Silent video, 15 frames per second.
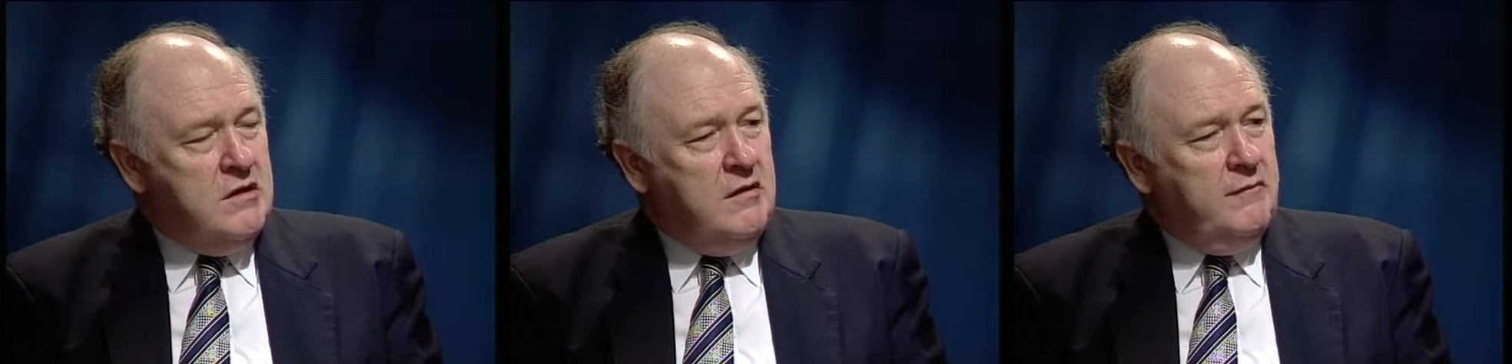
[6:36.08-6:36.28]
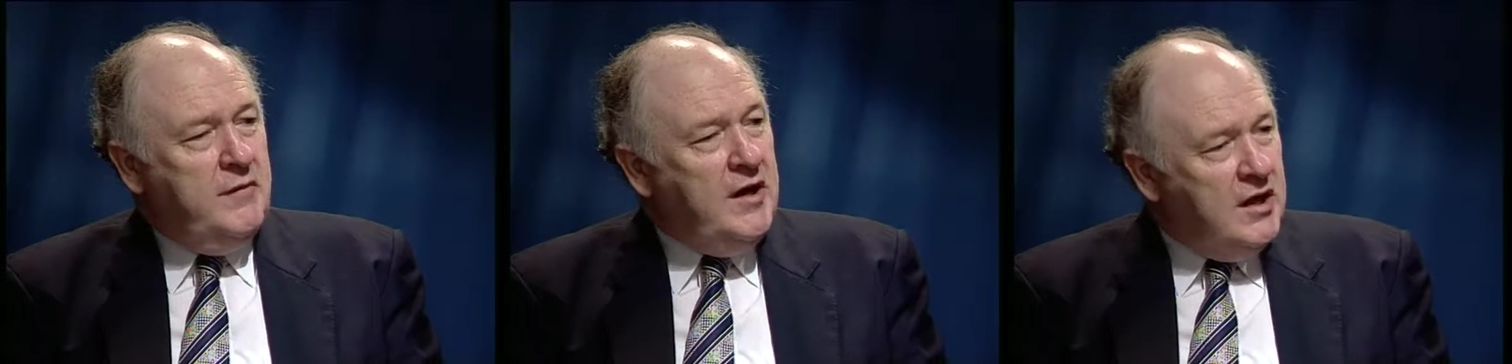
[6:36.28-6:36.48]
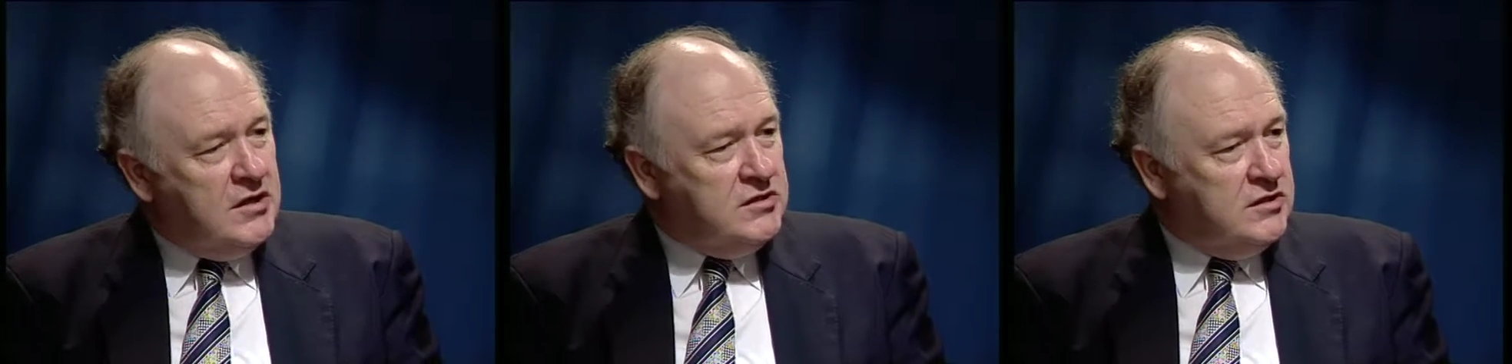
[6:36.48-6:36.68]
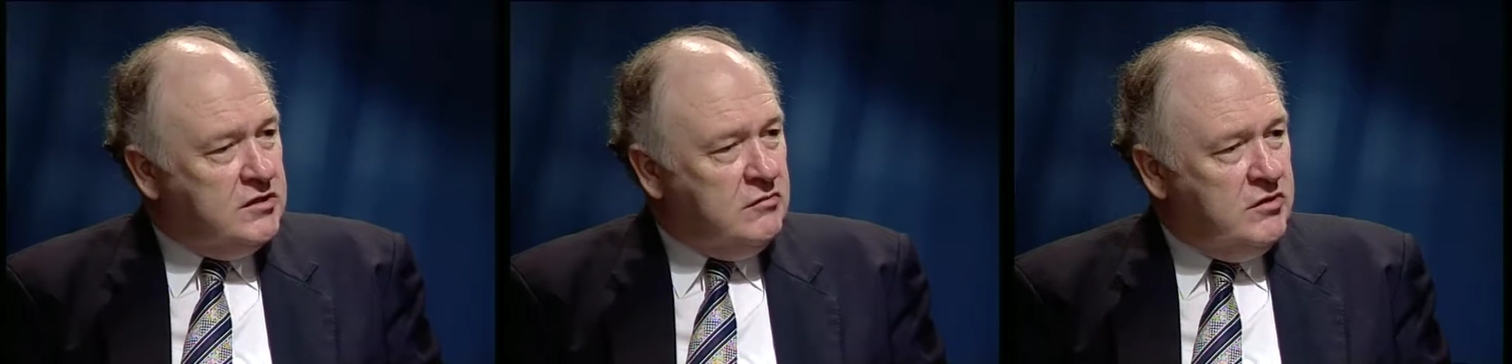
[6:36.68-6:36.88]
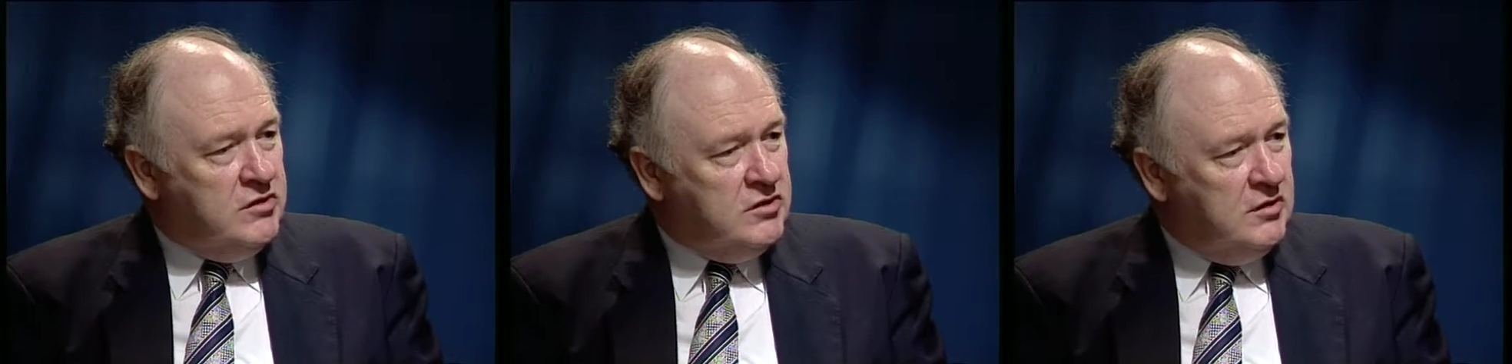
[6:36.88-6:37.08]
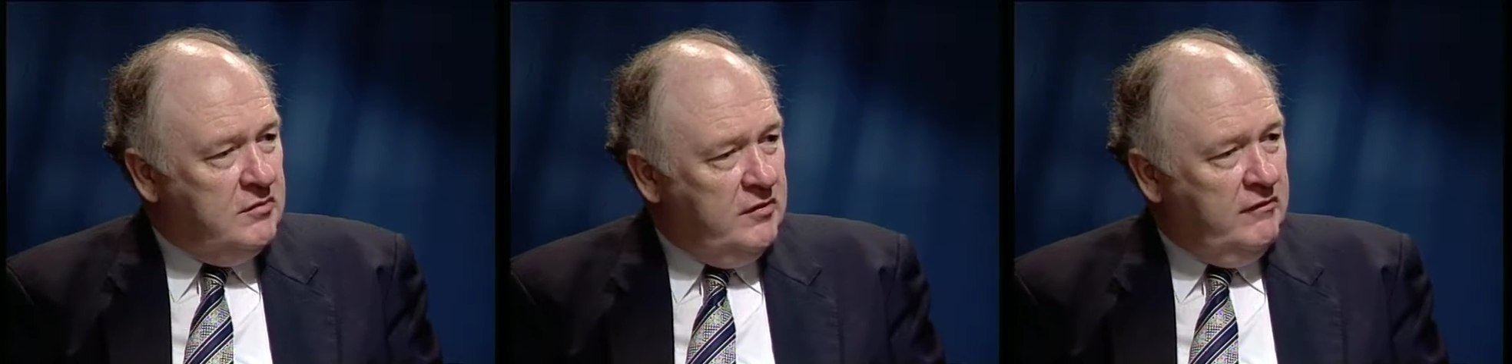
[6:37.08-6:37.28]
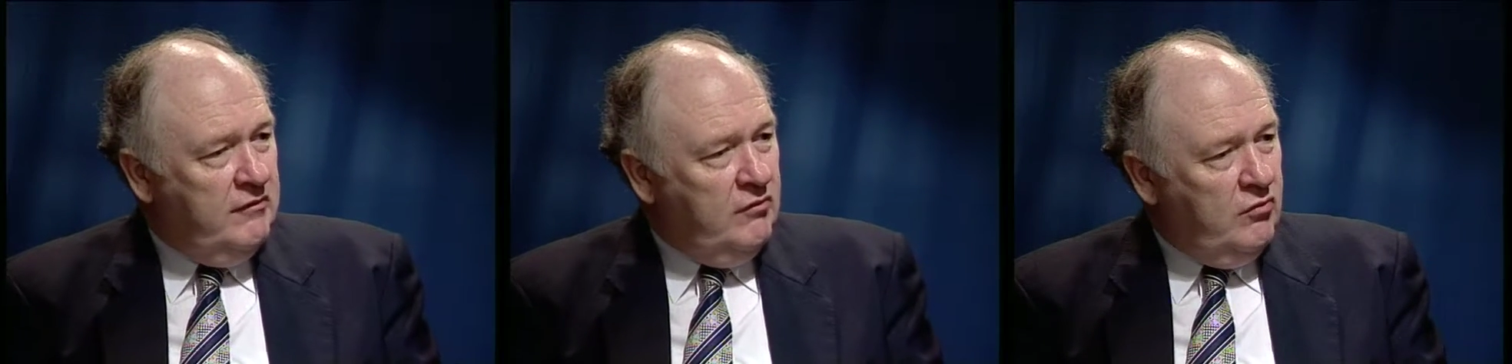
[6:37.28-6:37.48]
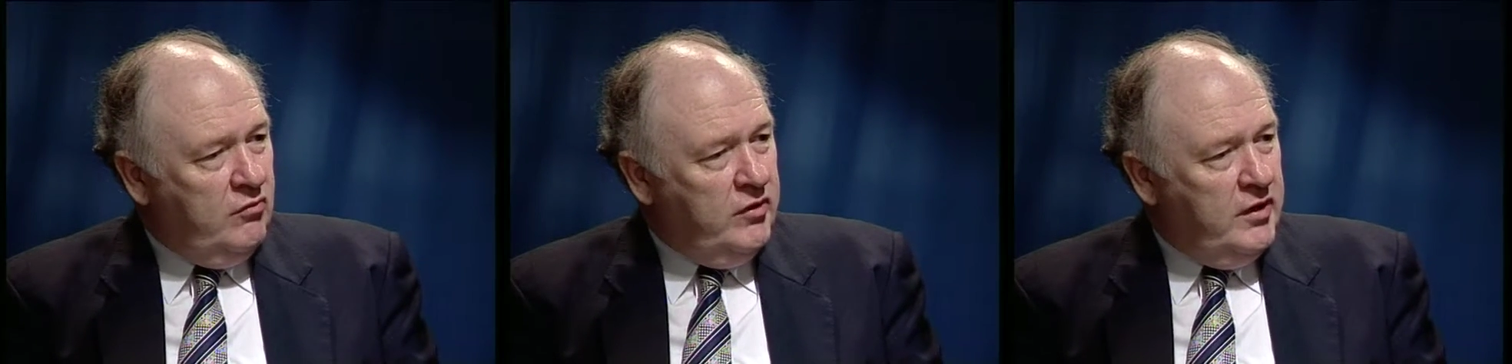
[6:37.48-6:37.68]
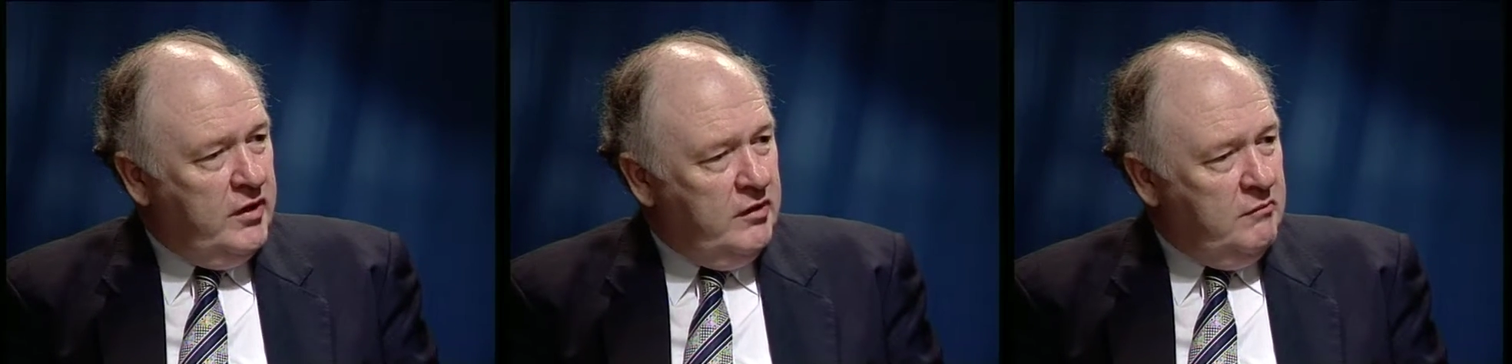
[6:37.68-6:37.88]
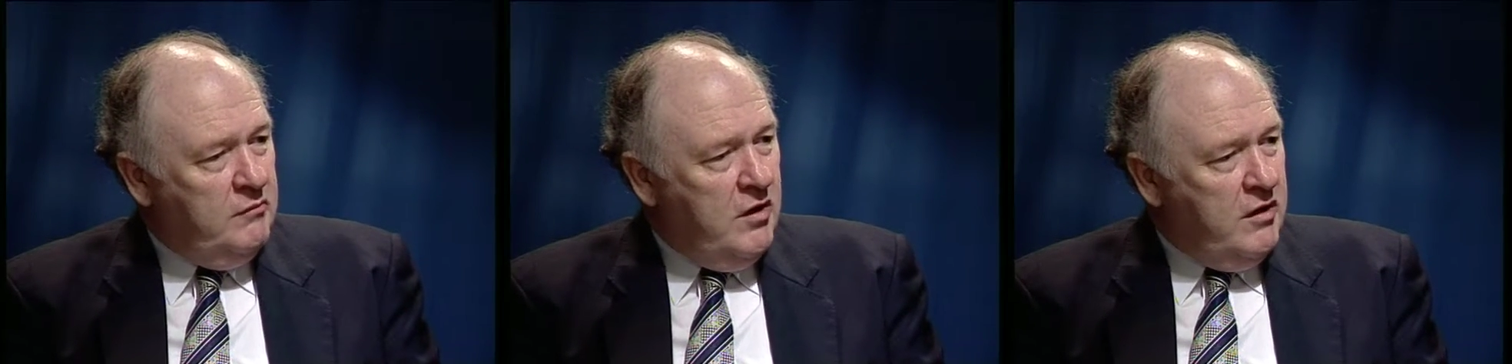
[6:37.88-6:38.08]
been asked this question before, Ian,
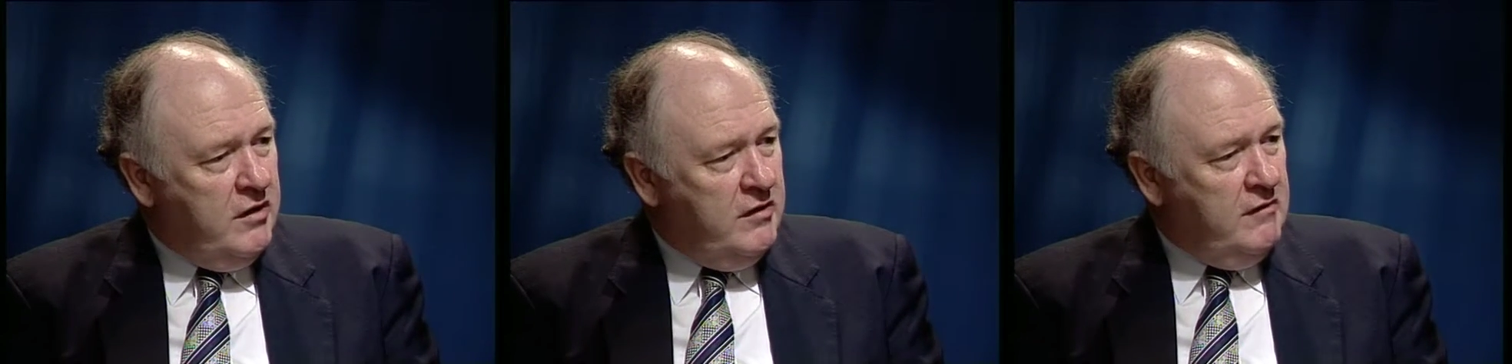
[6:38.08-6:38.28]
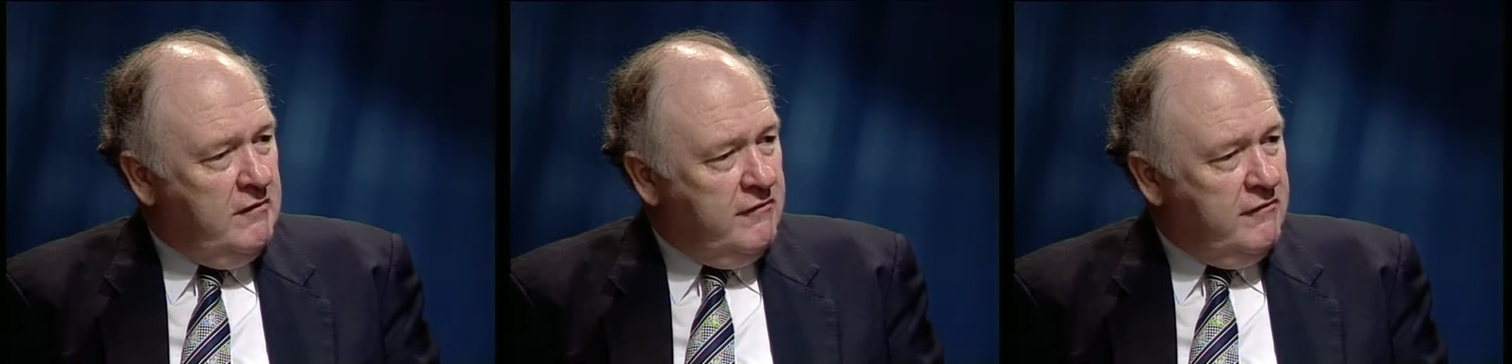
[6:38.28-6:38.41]
and my